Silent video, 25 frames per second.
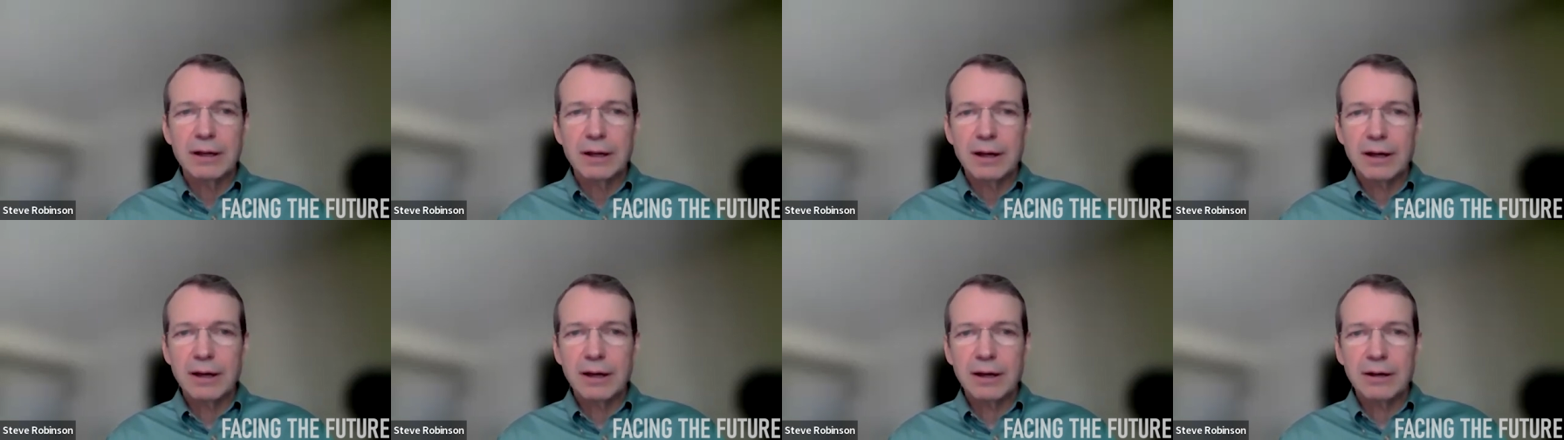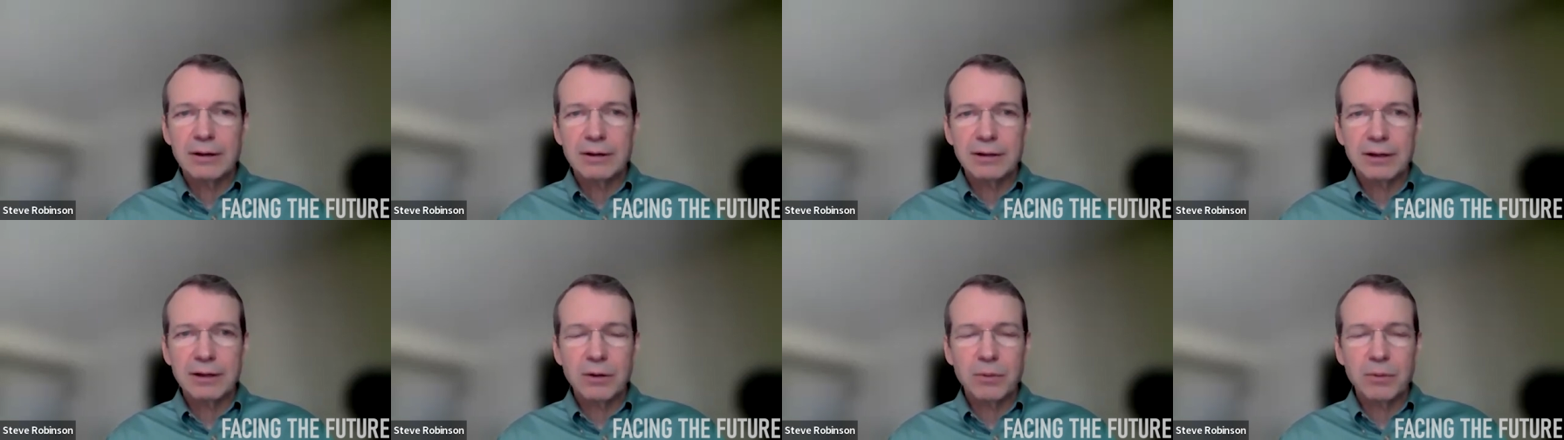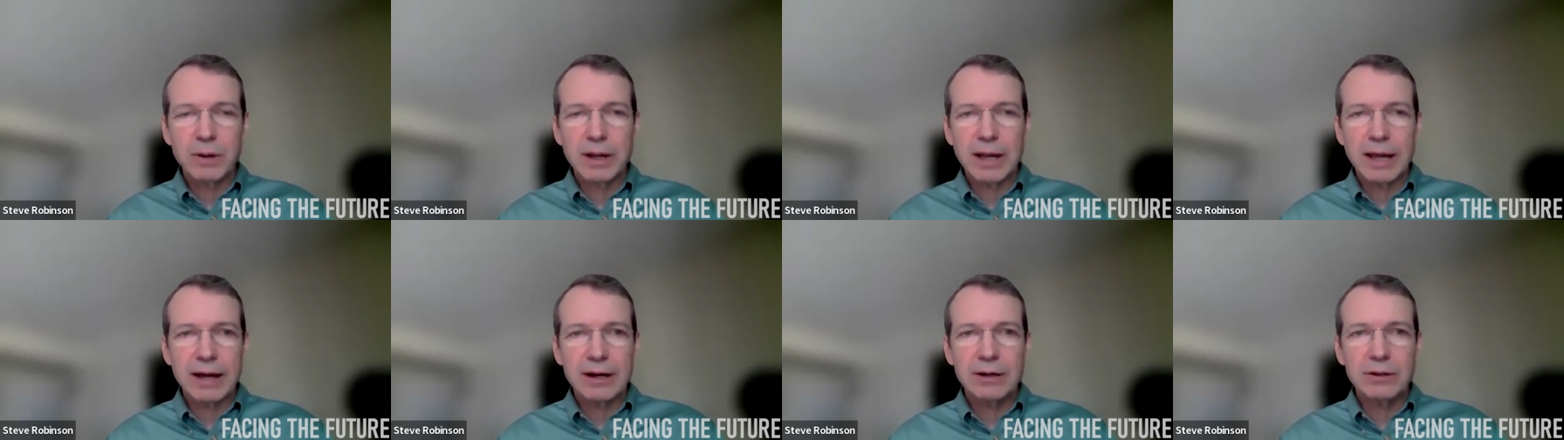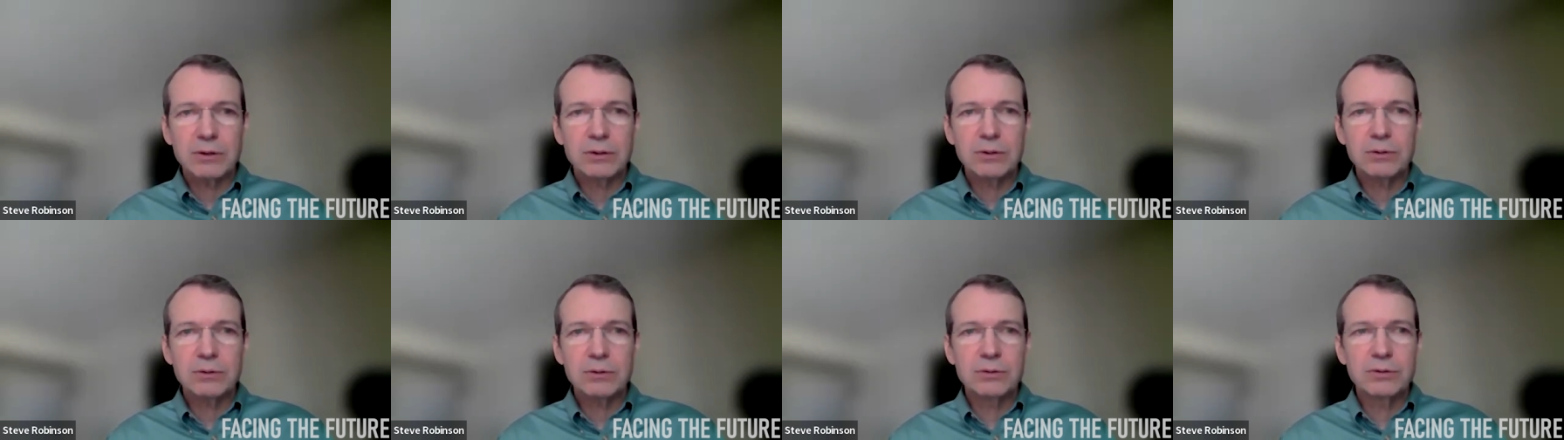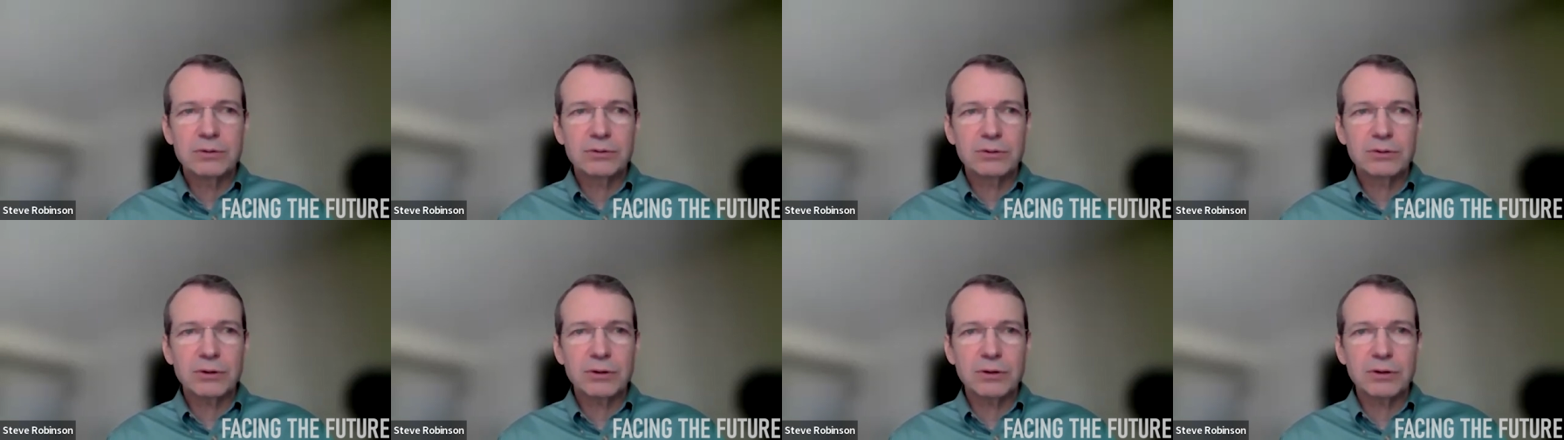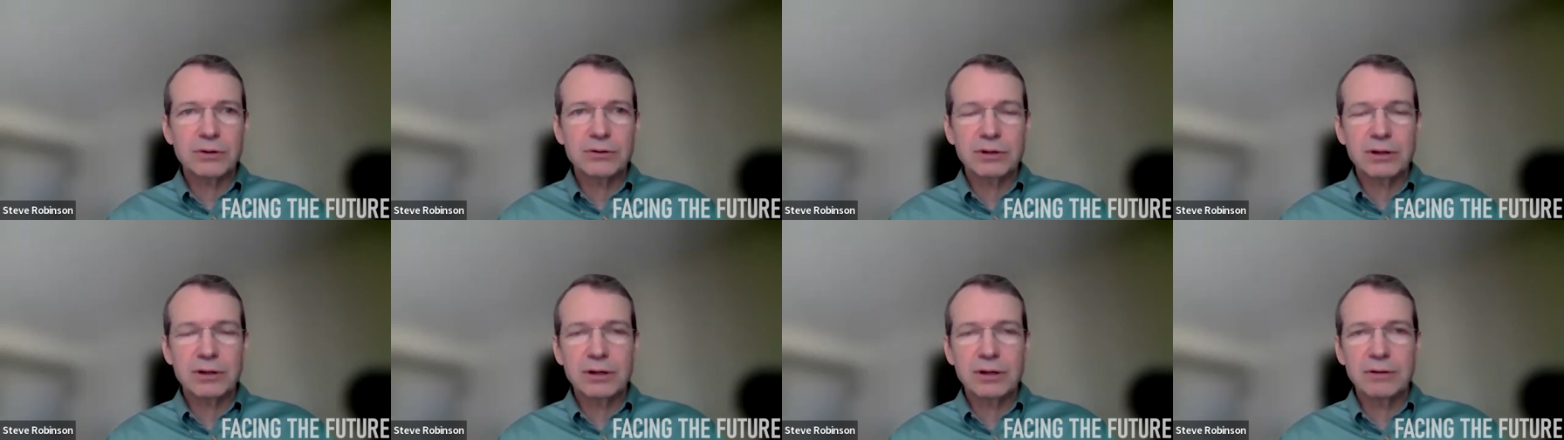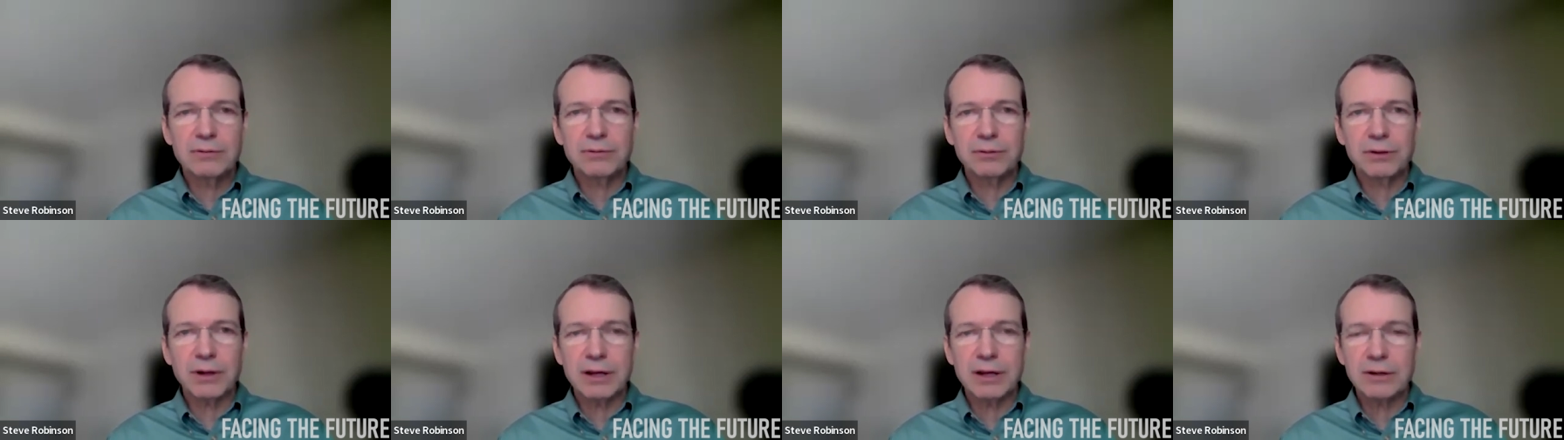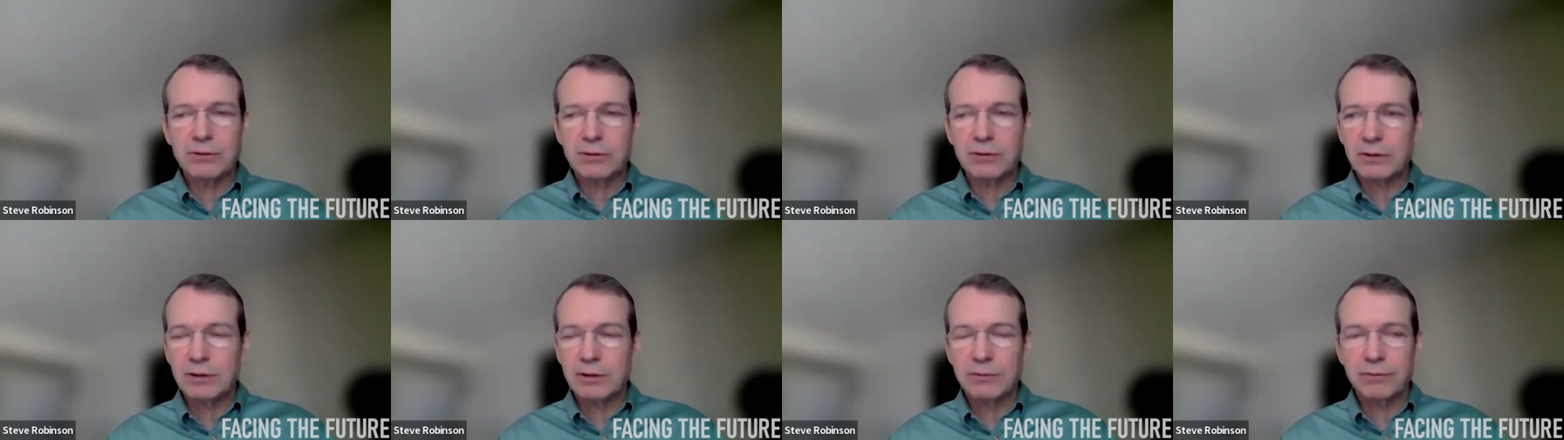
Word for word: uh, you know we had a huge surge in inflation.